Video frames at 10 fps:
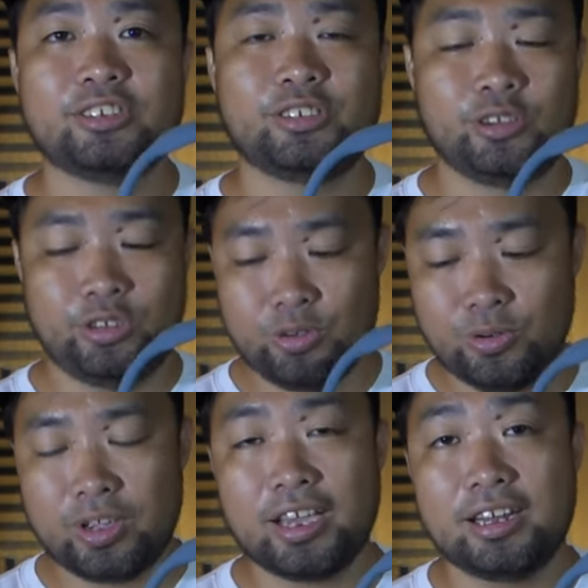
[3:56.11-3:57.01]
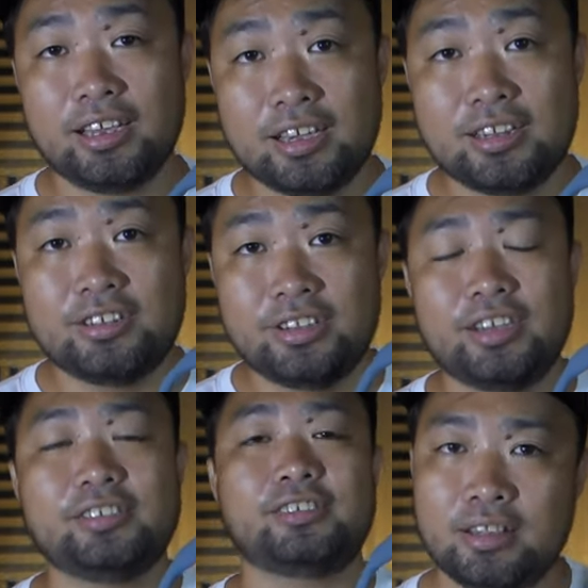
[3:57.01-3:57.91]
So you can
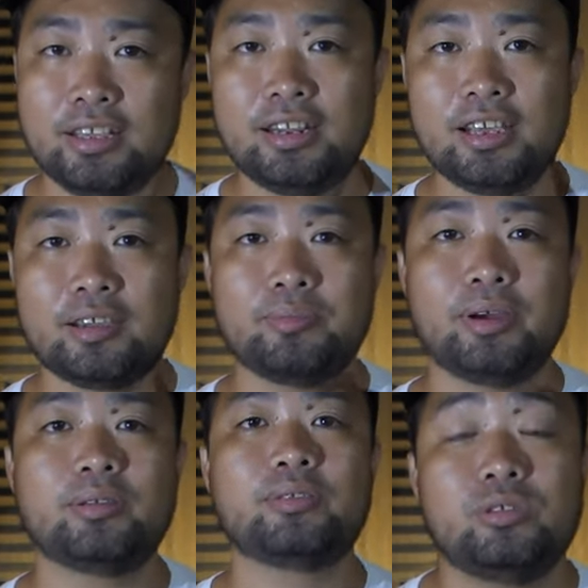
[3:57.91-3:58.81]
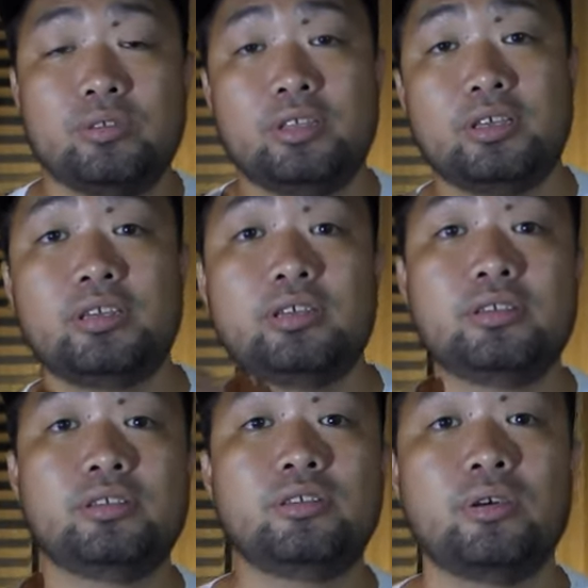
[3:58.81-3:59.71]
adjust the neck mount to the,
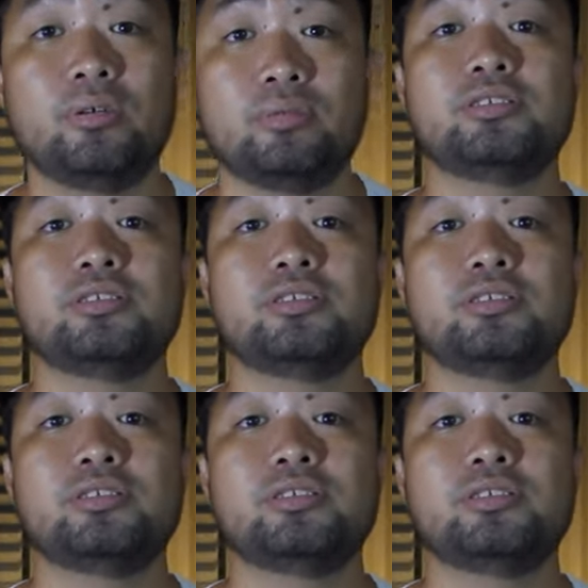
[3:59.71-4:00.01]
you know,